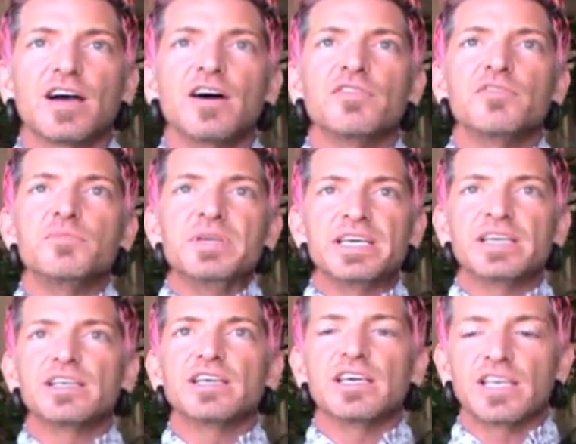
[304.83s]
of
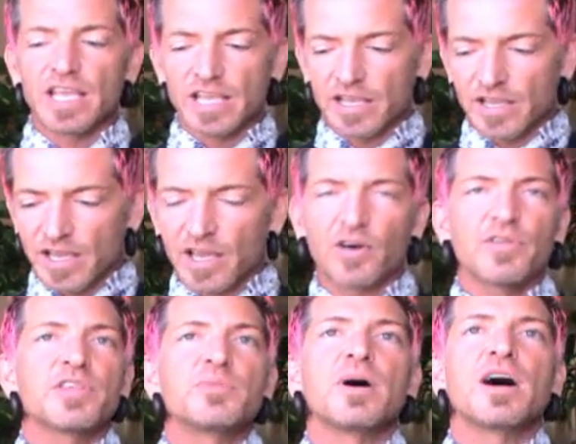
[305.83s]
being in a
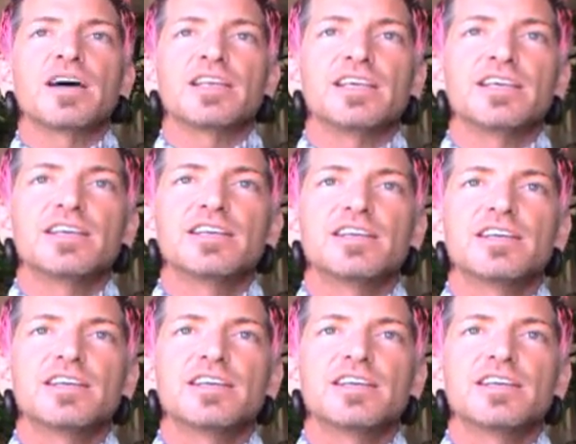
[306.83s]
healthy body